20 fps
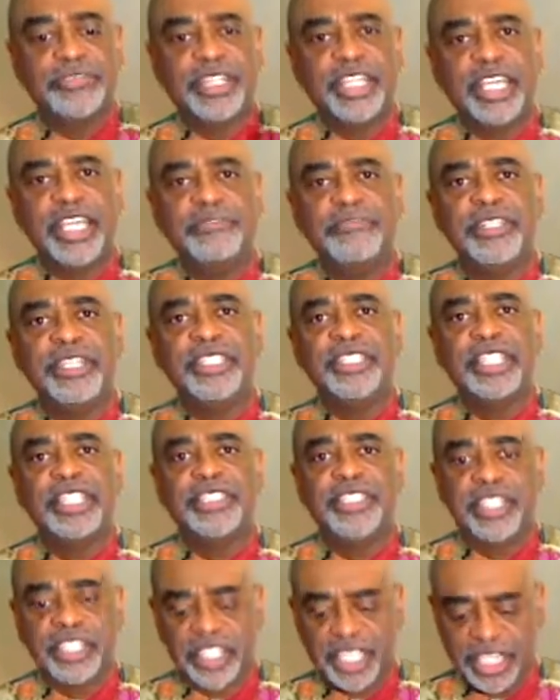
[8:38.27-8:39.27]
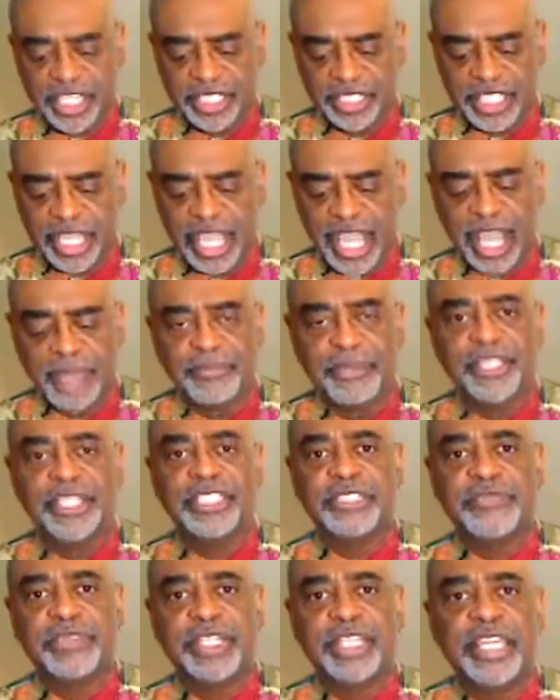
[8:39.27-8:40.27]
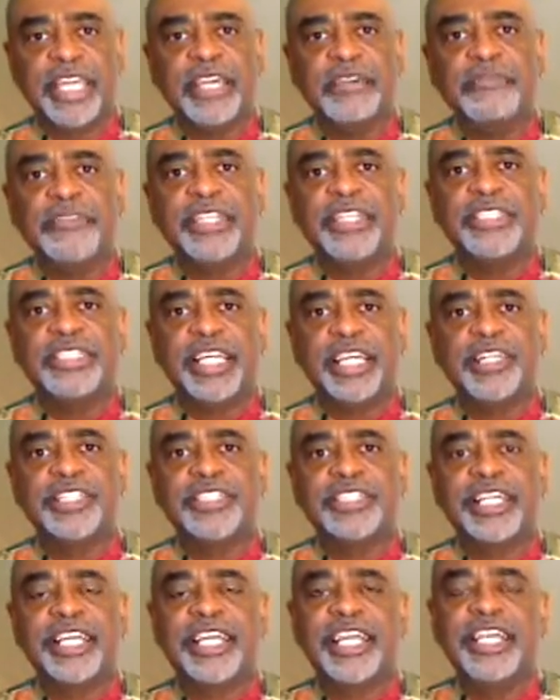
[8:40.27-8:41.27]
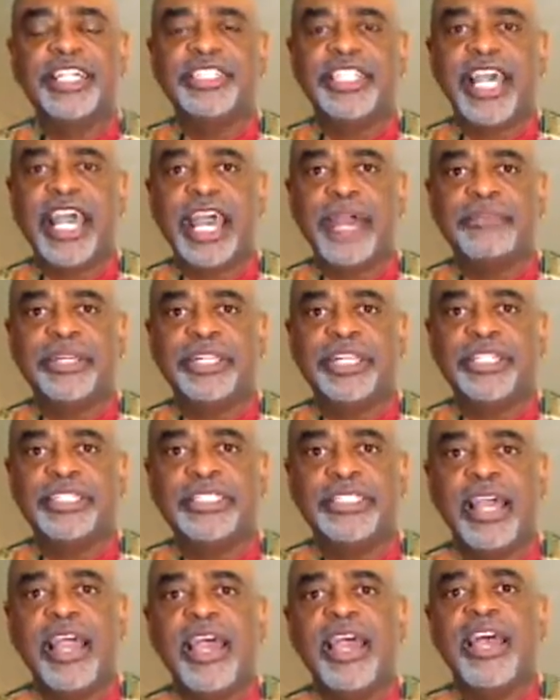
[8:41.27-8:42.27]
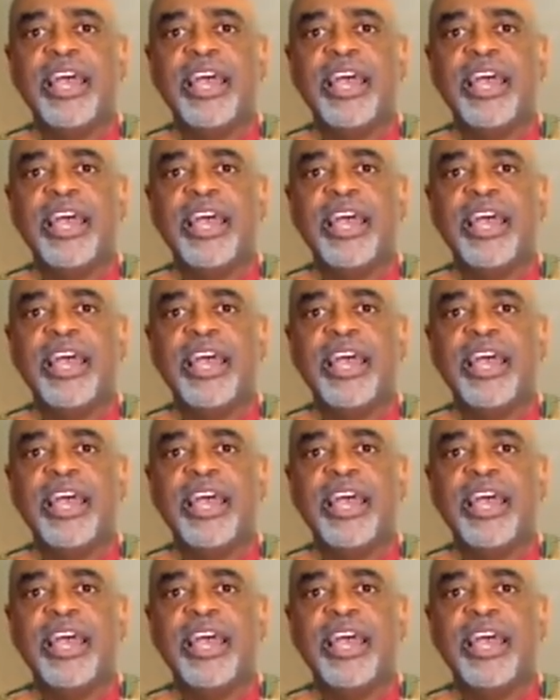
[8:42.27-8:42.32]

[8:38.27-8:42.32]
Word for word: Forgiveness is the key to happiness. Forgiveness is the key to happiness.